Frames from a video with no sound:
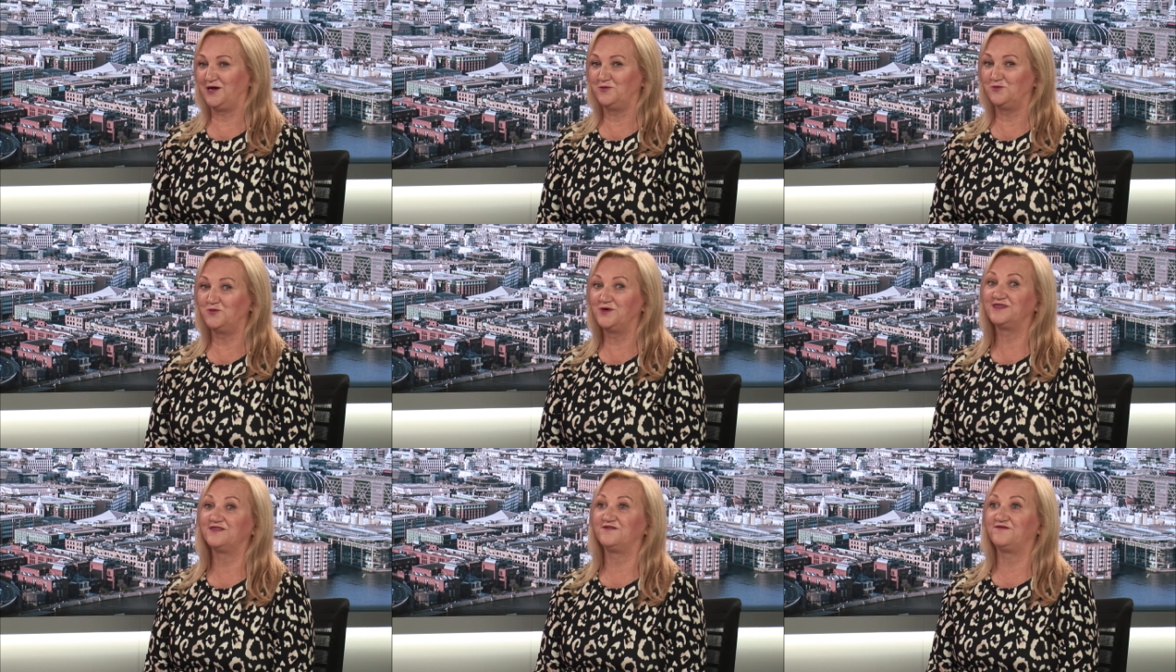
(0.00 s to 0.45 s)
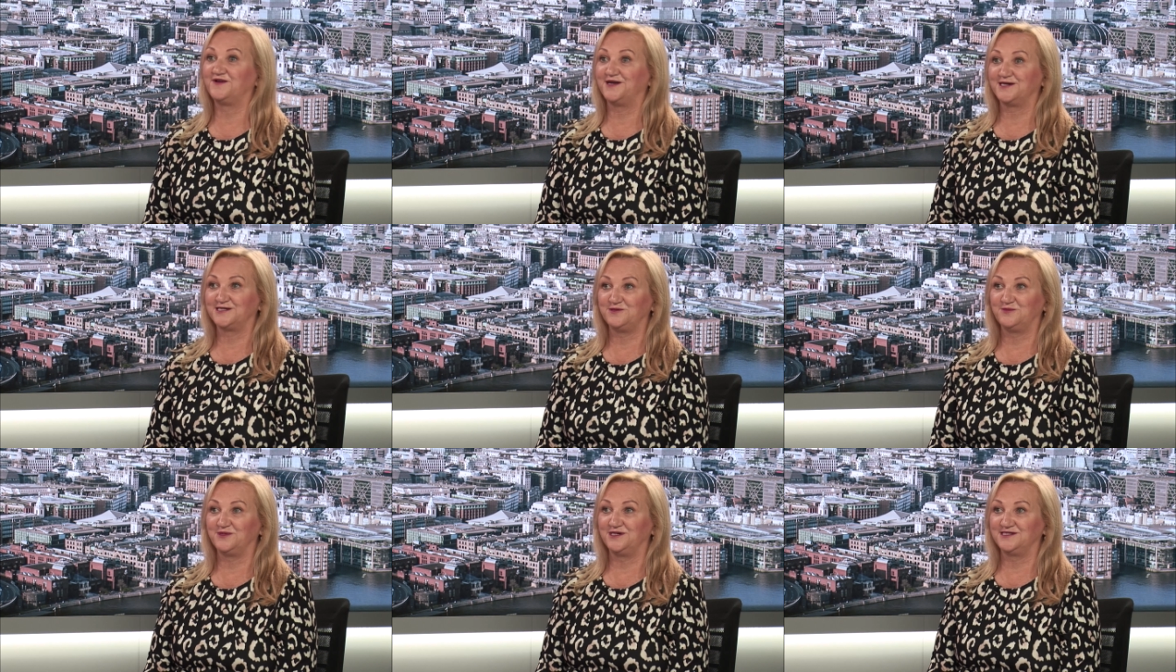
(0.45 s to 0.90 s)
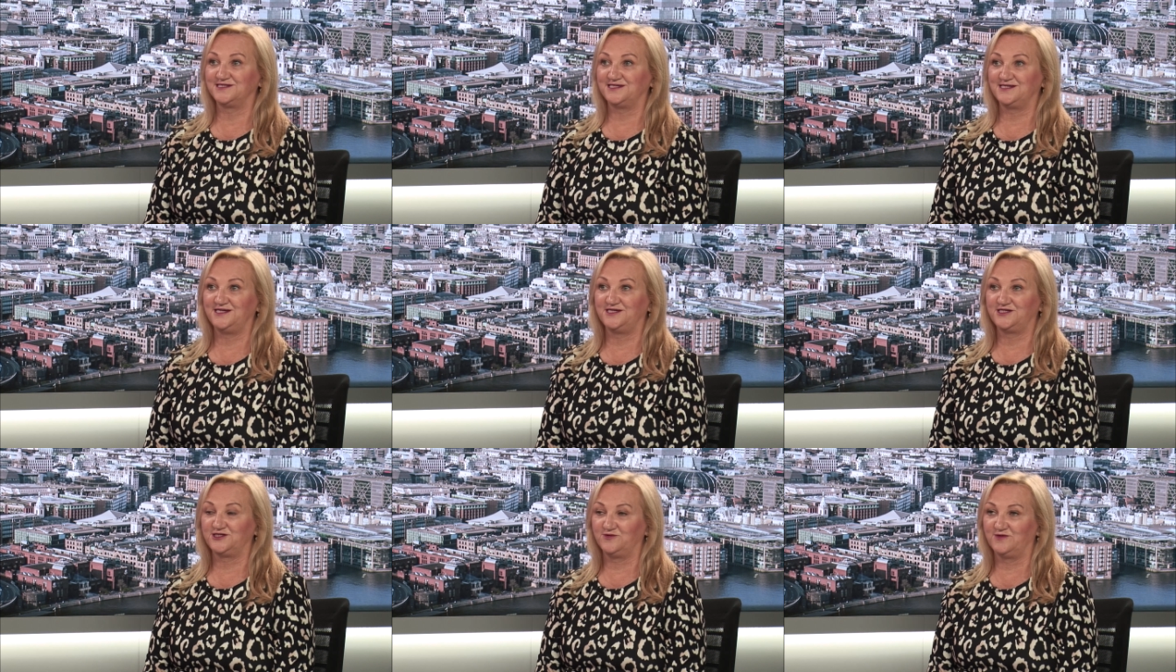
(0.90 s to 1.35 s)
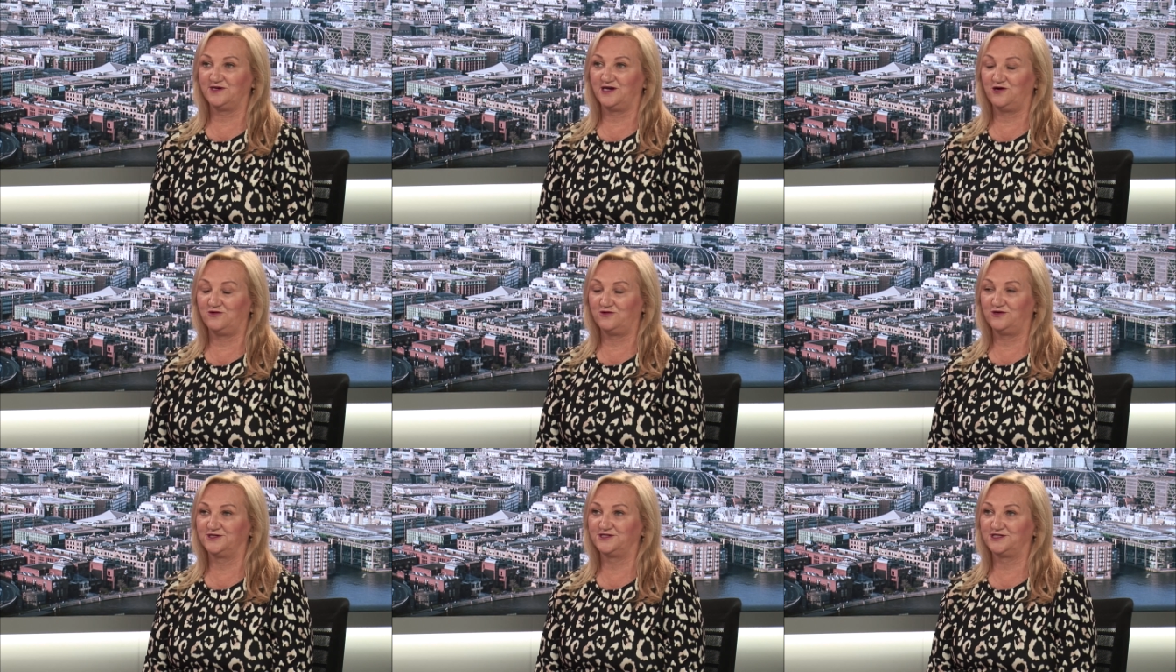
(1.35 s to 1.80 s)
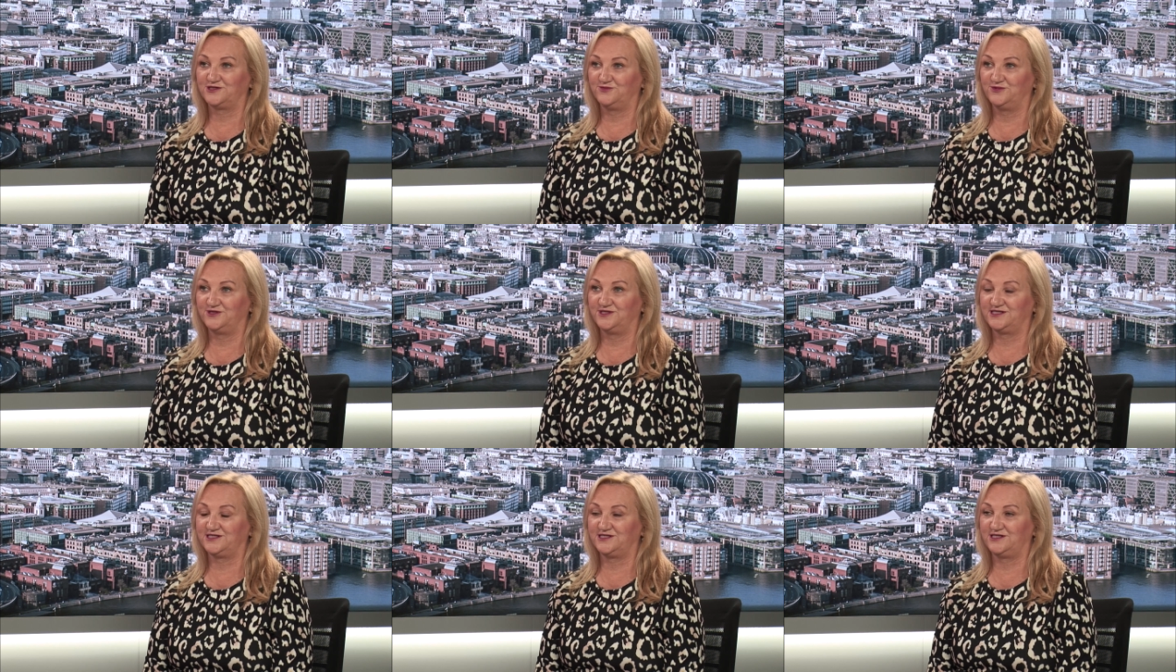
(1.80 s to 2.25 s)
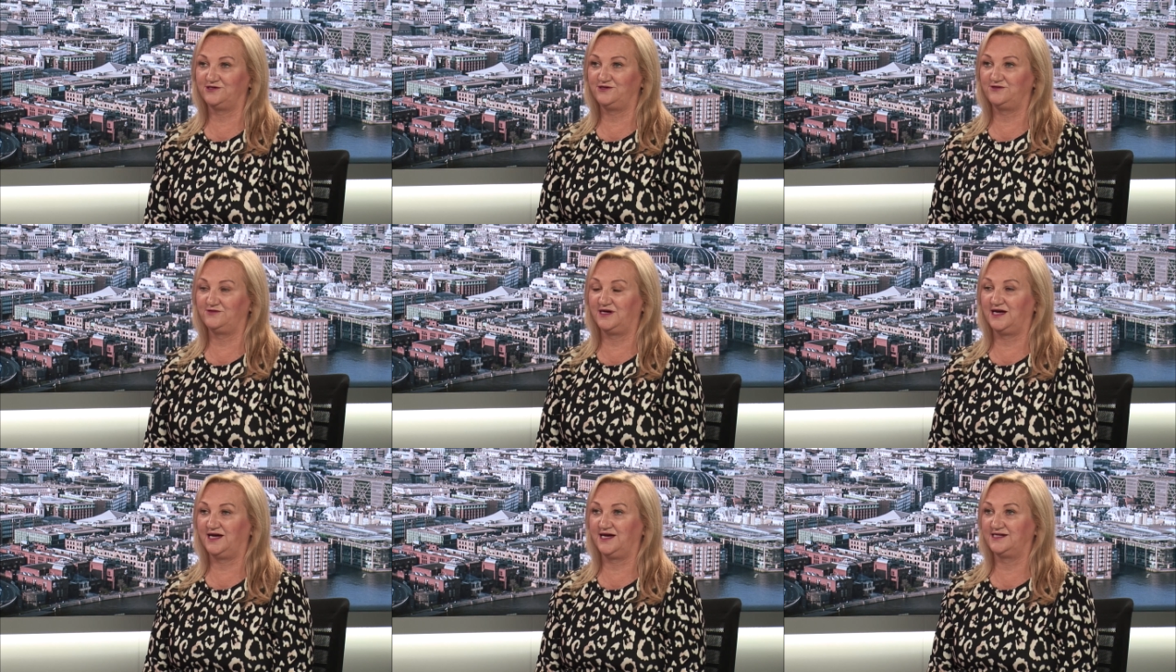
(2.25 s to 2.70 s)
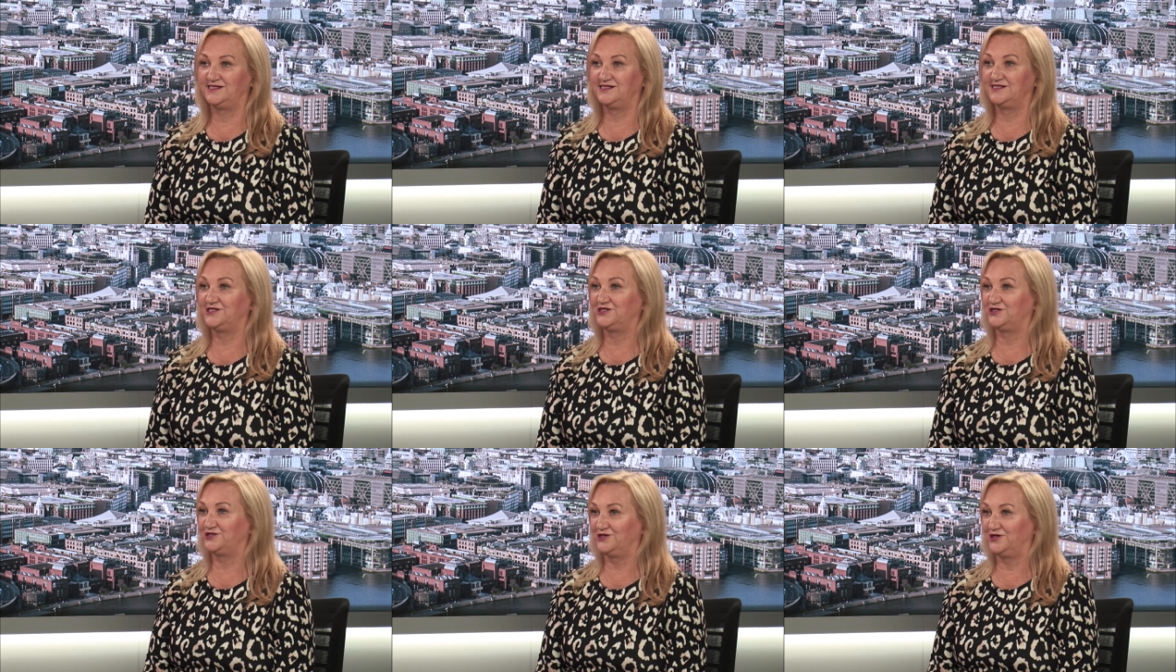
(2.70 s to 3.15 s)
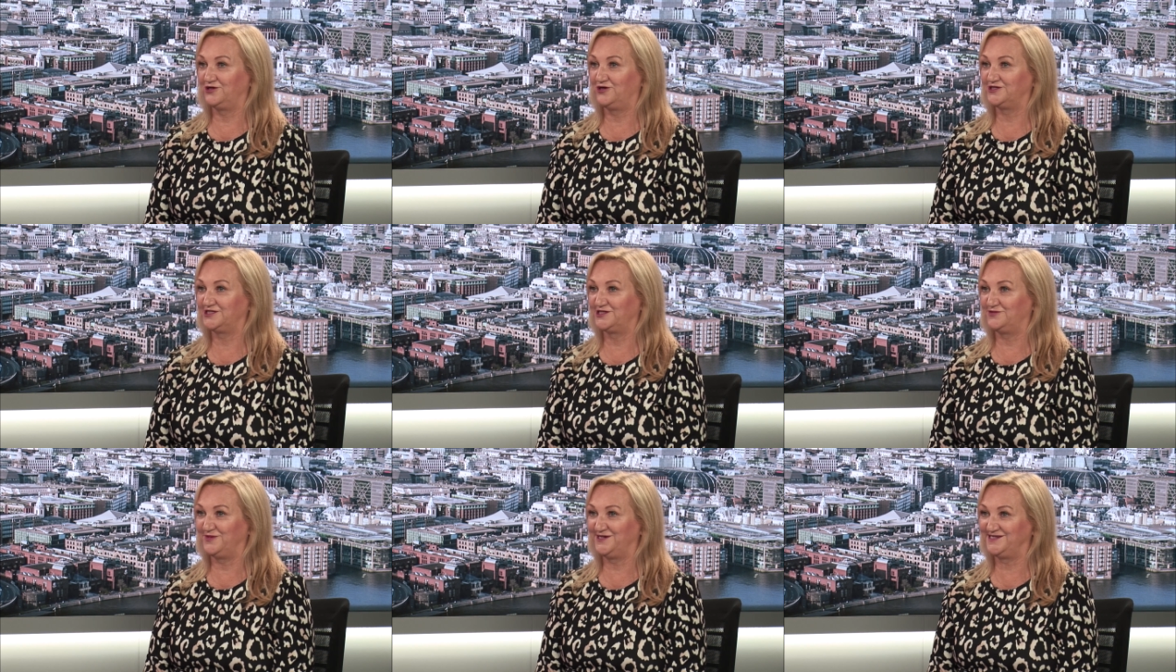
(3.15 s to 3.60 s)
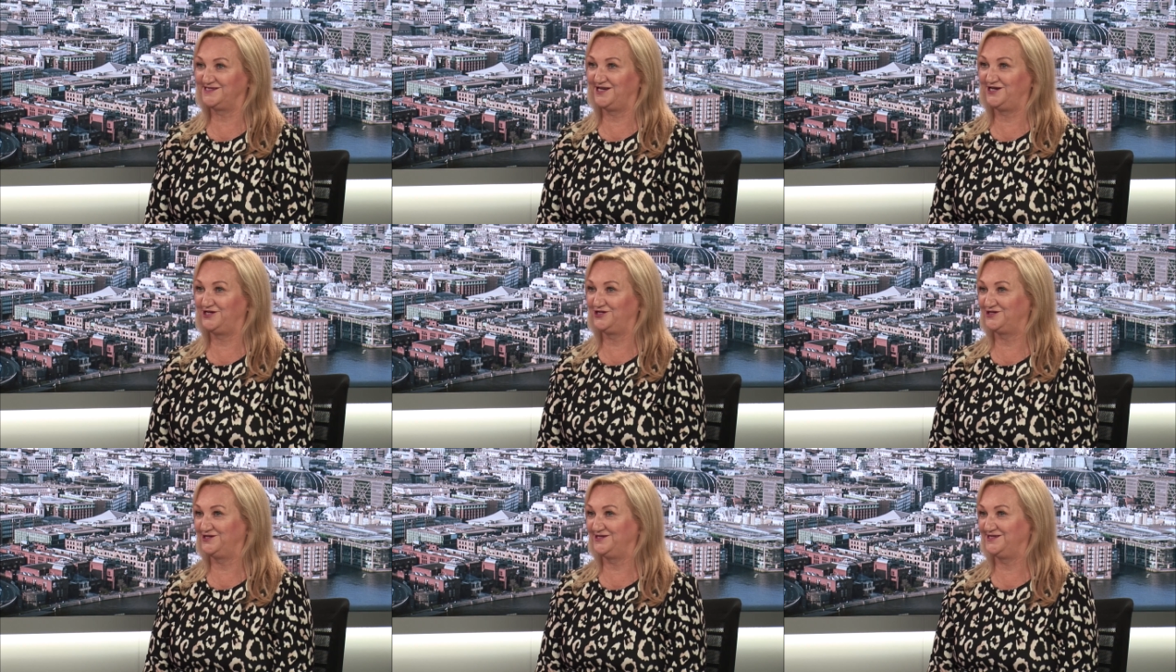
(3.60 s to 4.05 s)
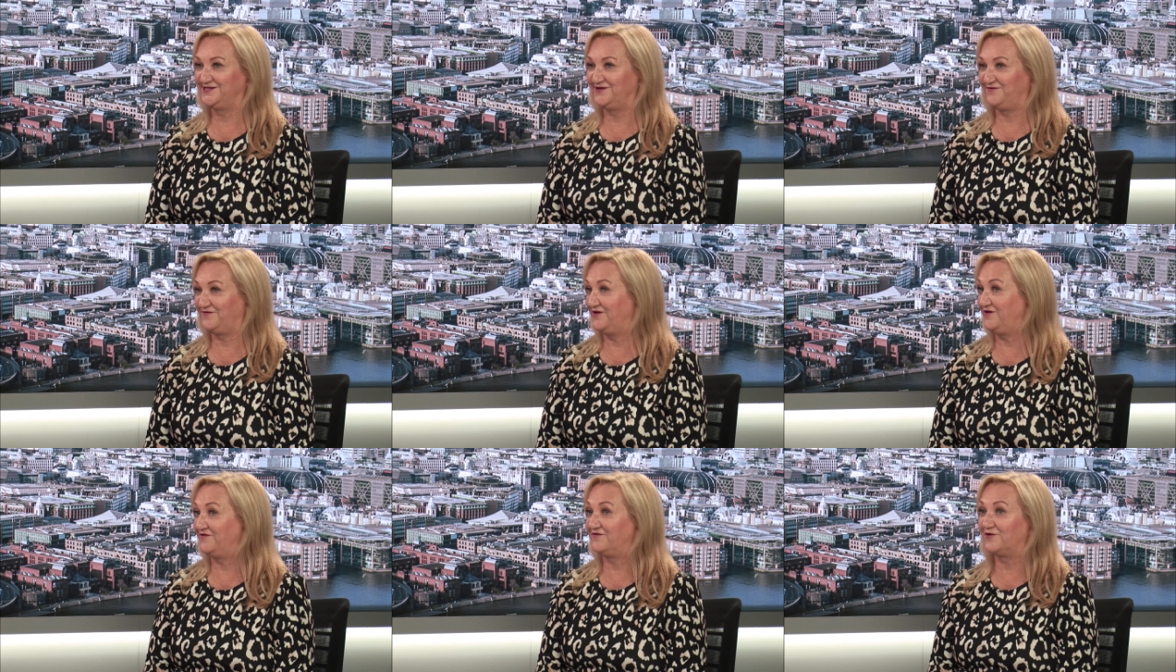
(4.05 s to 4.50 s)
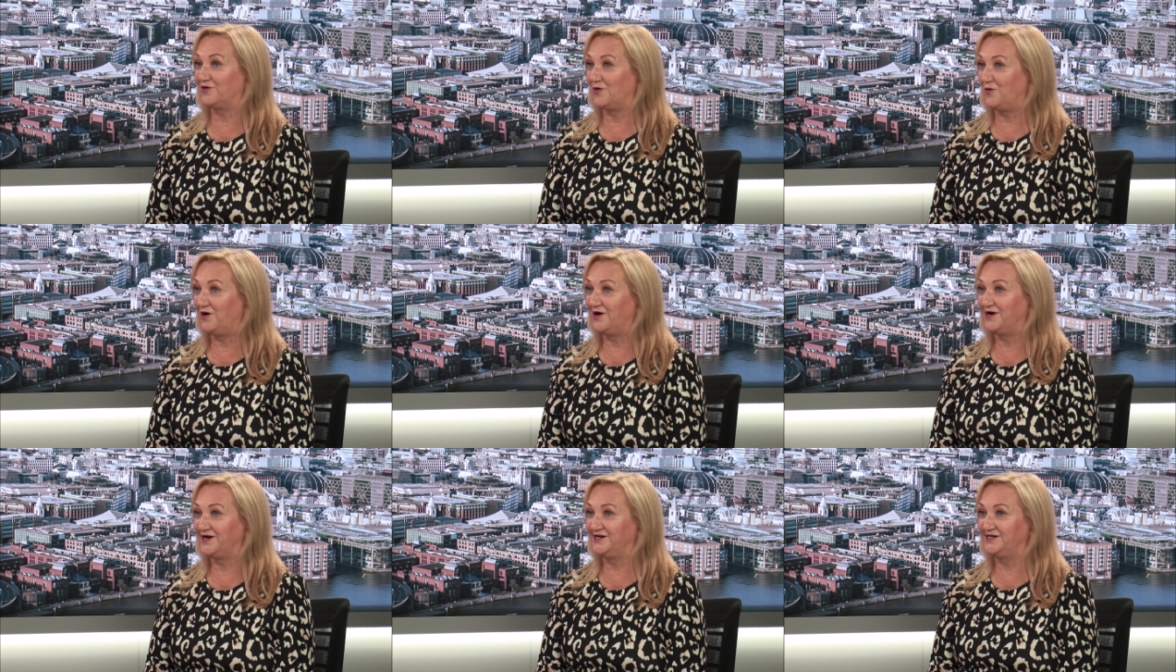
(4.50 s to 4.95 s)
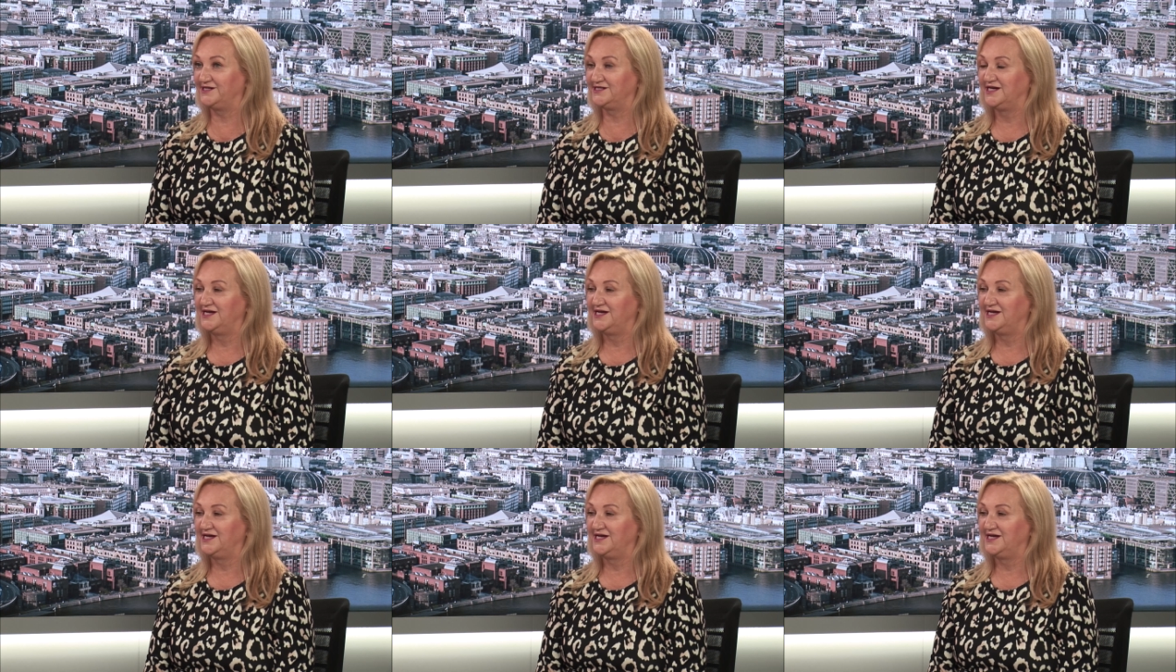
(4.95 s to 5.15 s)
with the flexibility to allow customers to add additional customizations if required.